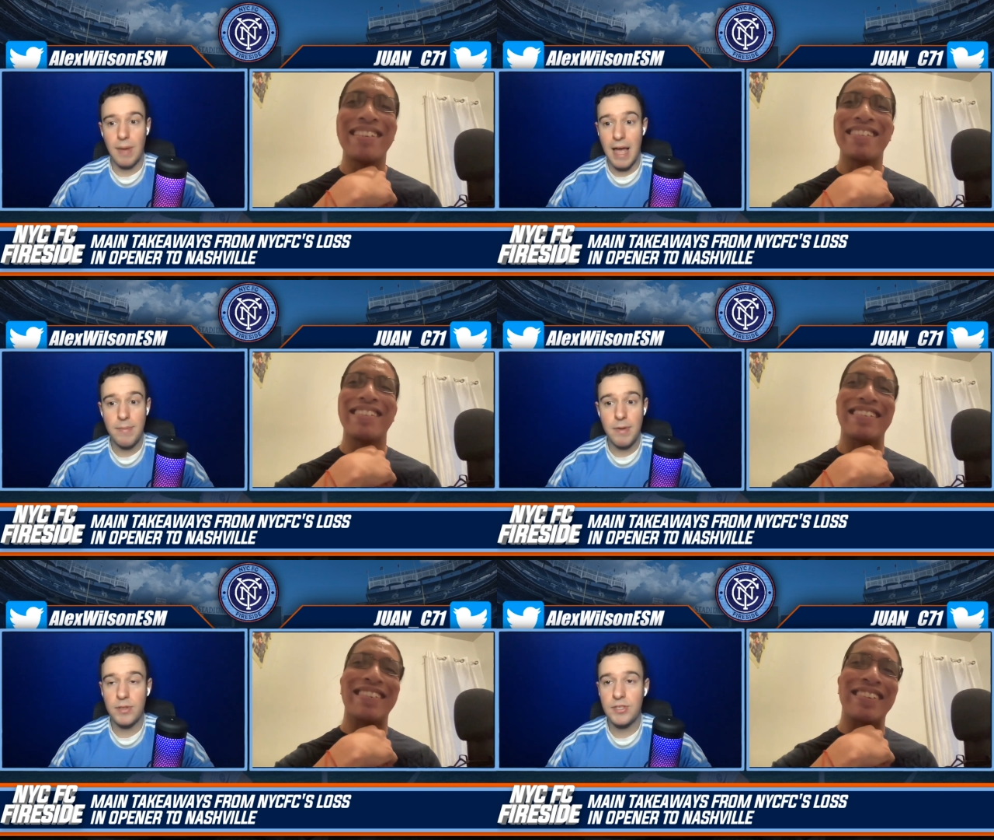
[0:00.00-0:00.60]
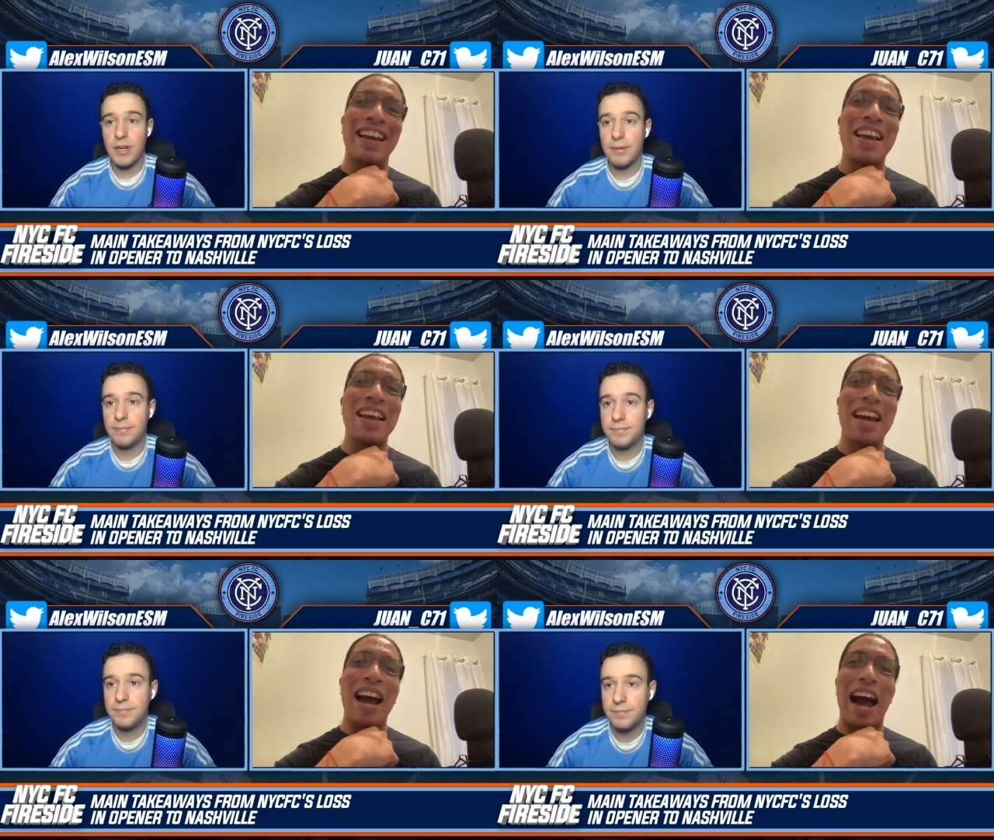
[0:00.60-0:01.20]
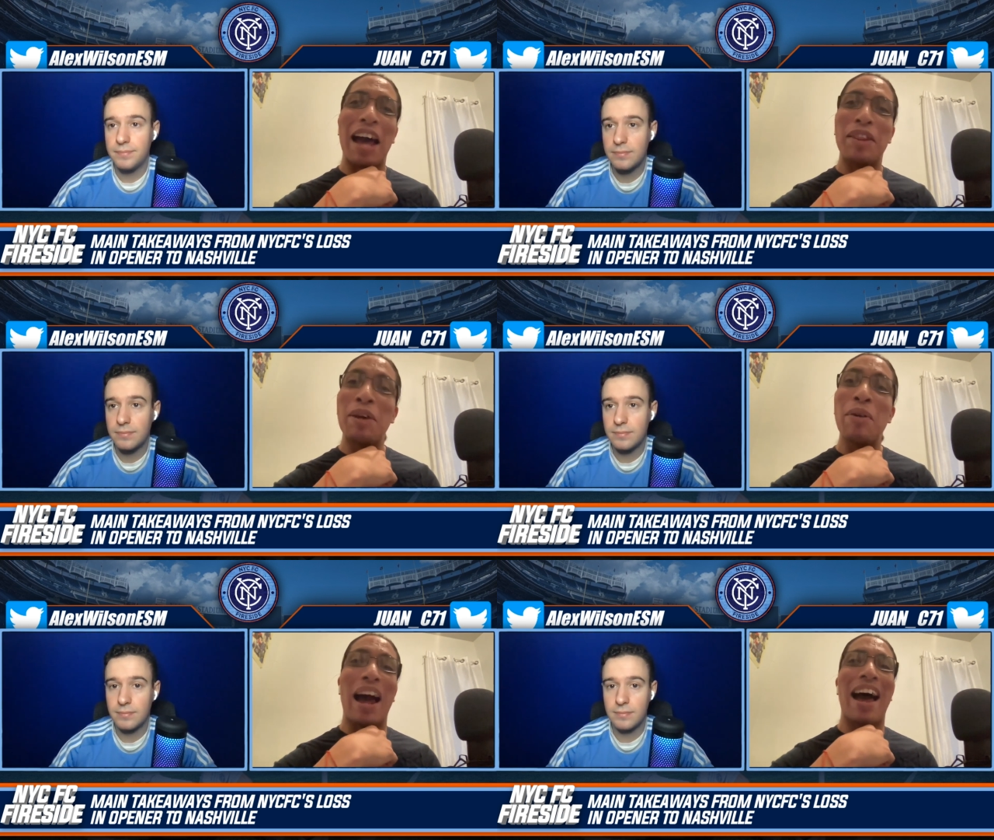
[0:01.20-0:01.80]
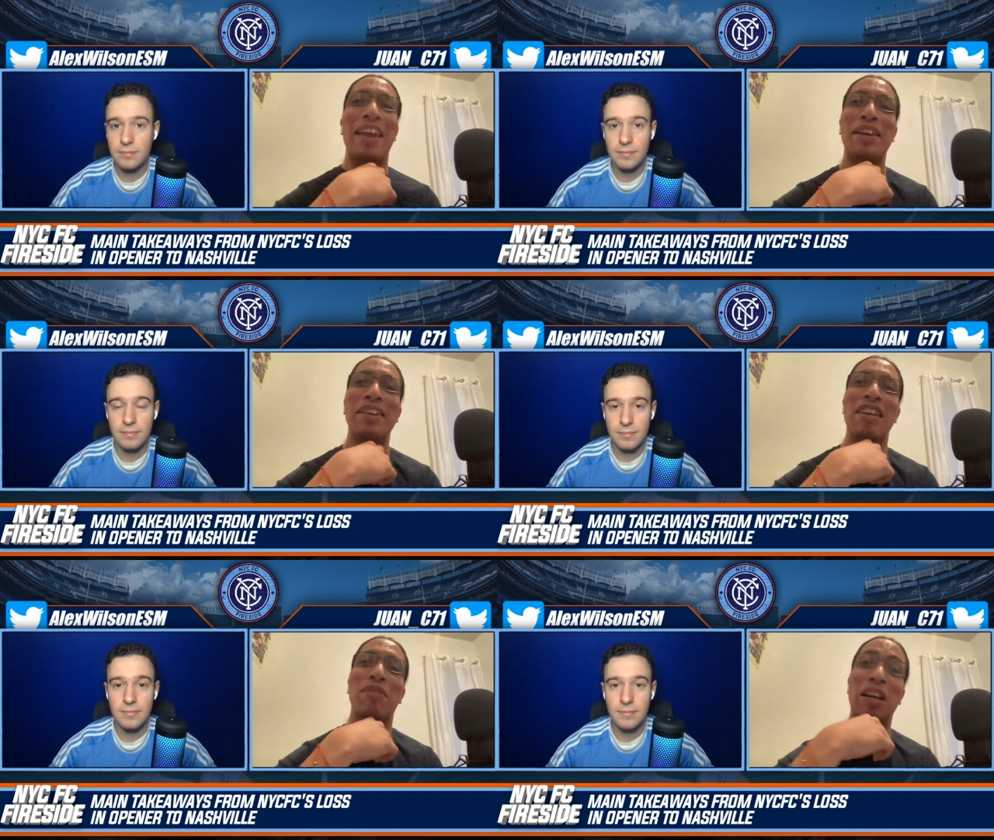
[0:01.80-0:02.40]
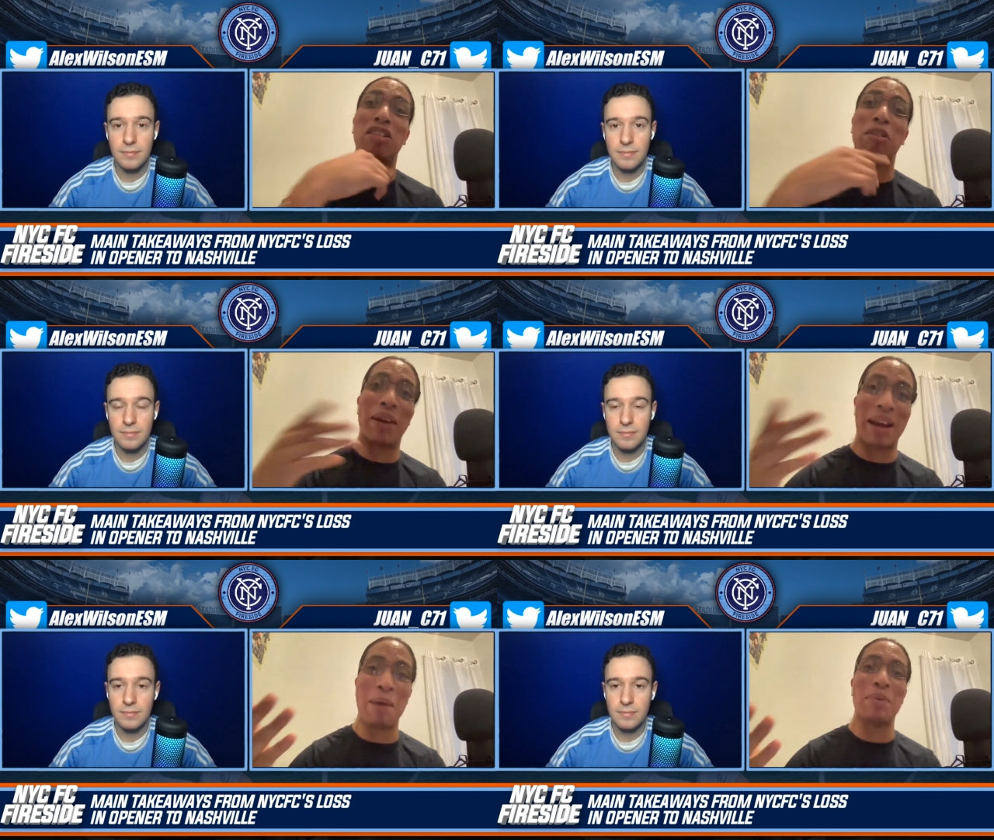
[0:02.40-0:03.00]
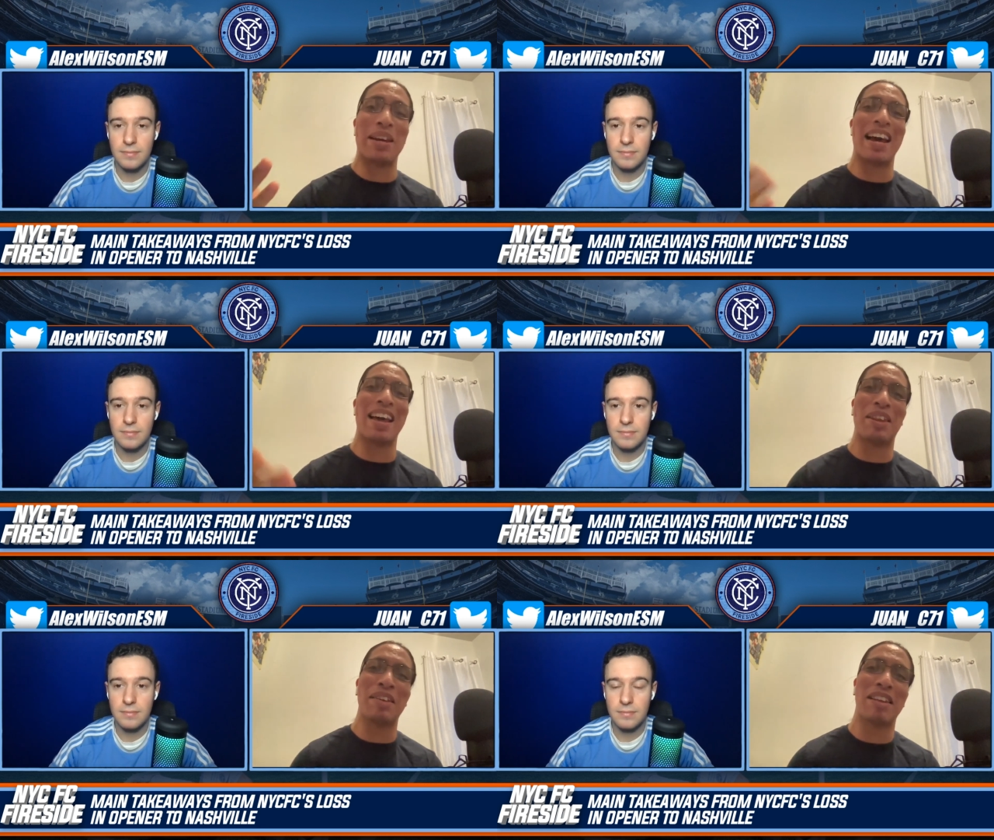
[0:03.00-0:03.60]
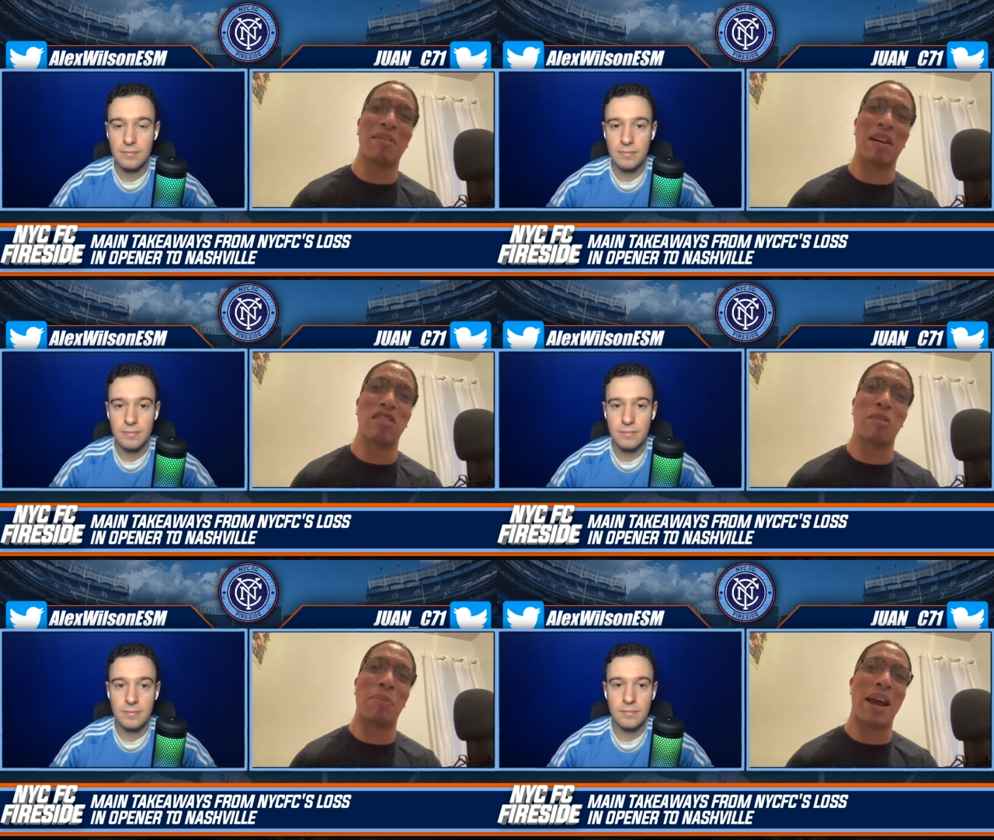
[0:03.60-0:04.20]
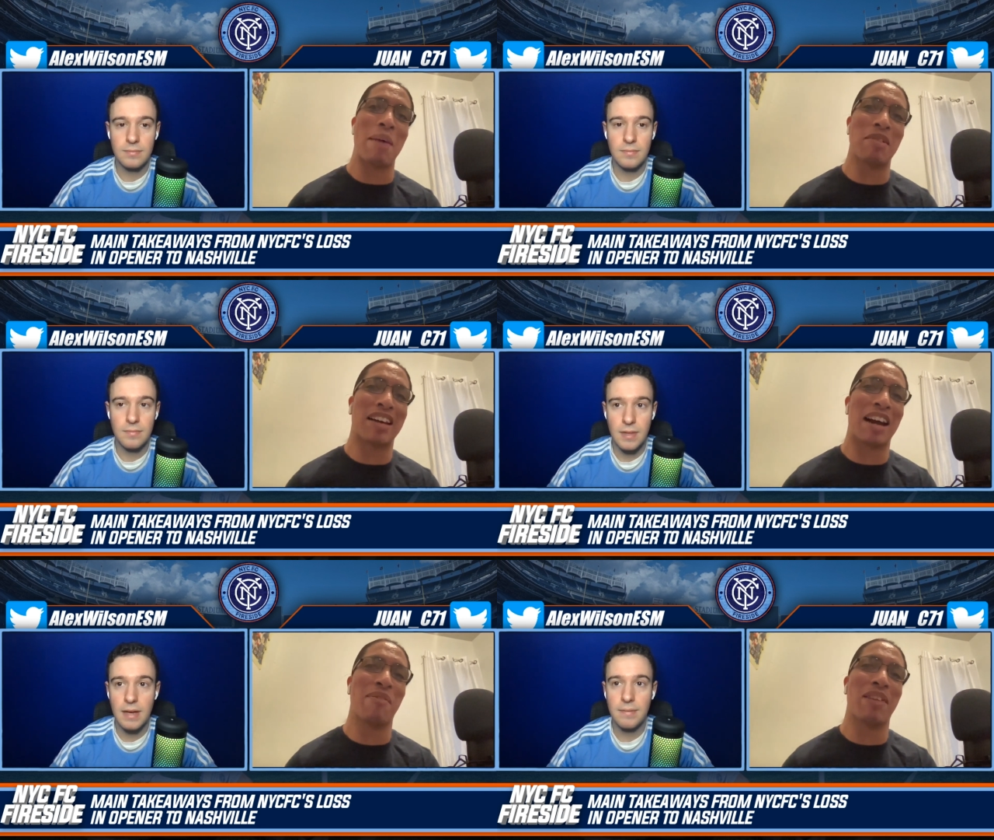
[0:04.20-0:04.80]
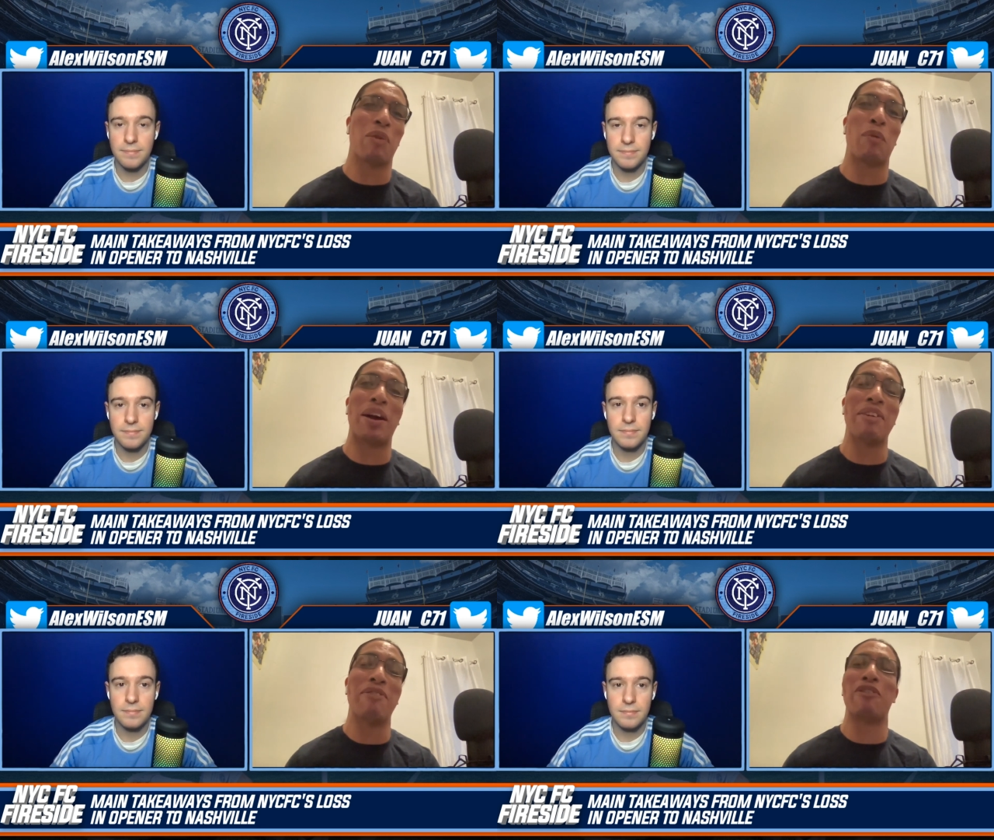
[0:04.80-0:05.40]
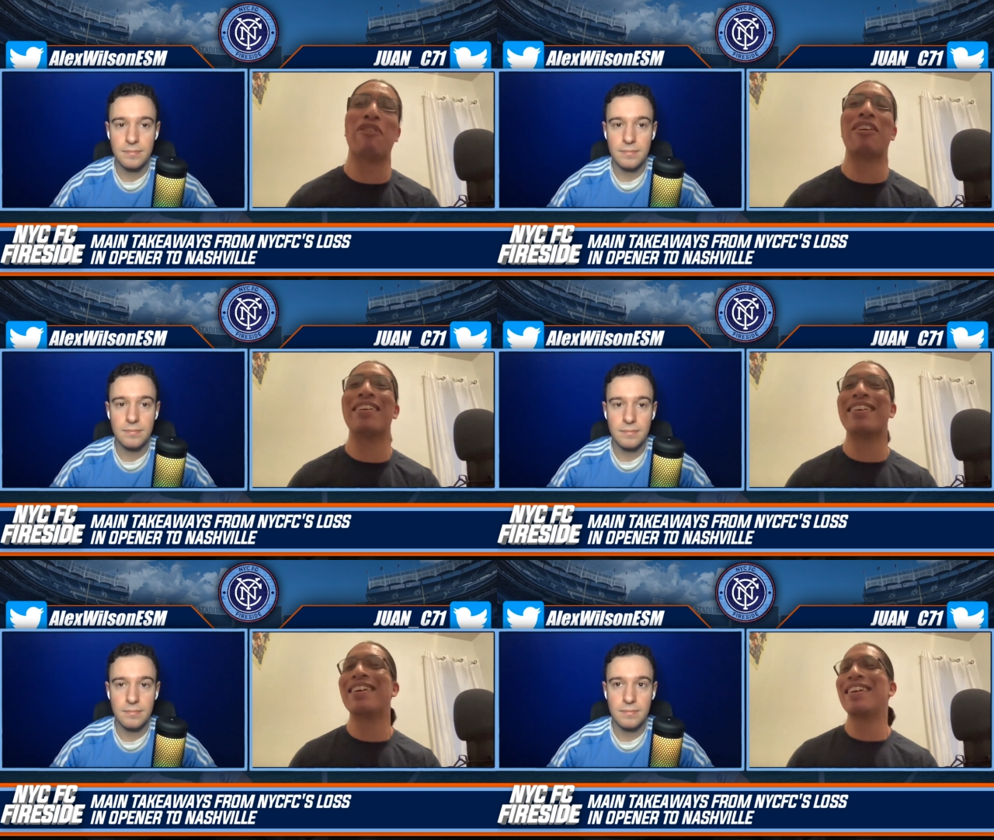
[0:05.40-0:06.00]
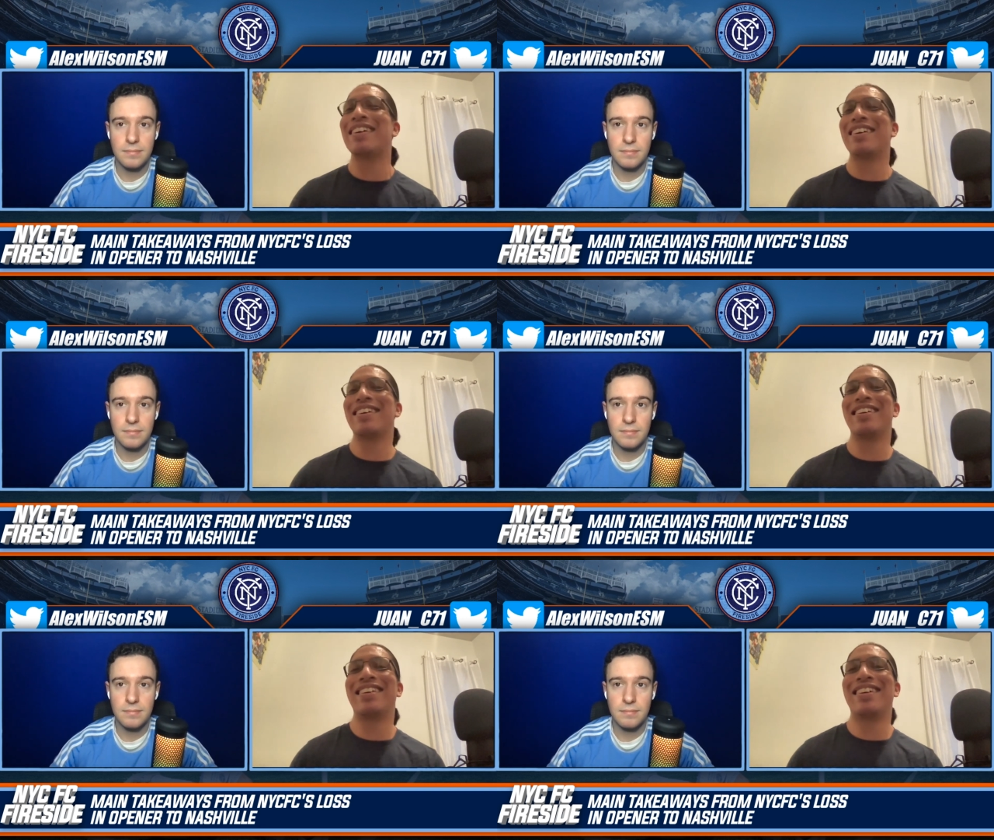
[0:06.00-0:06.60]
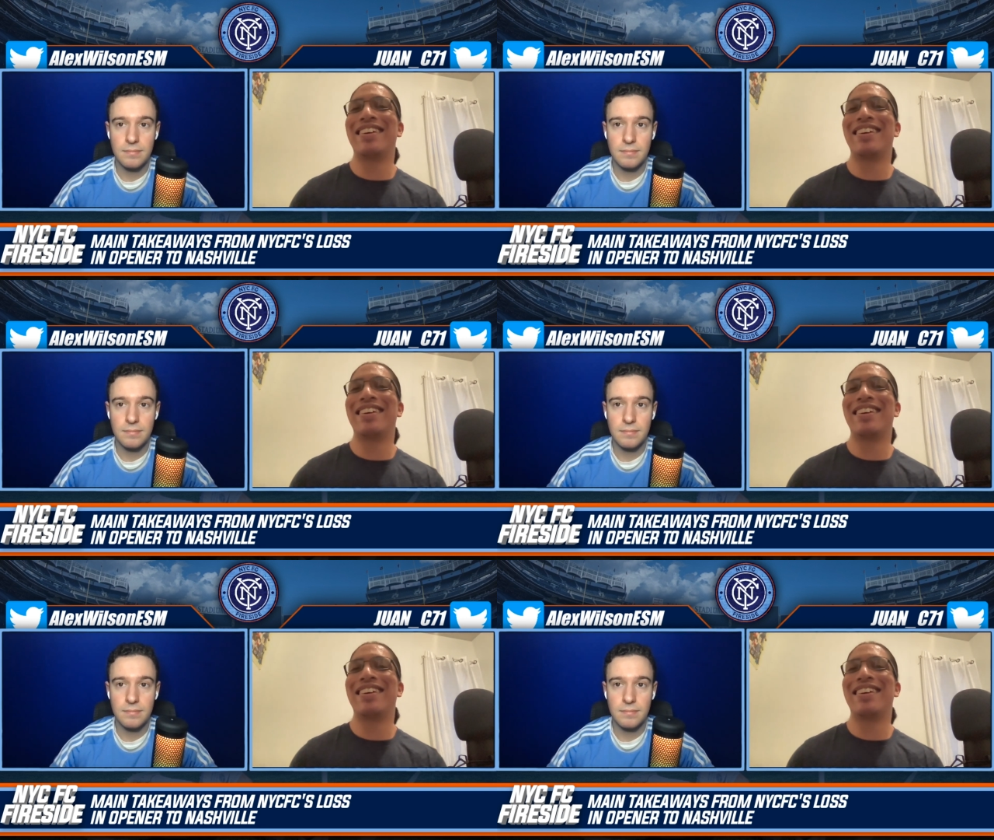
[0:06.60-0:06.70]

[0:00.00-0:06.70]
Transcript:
Speaker 1: Miami almost said it. I
Speaker 2: think I think that's what Inter Miami. Yeah, I think that's what Inter Miami is kind of like yeah. waiting for. The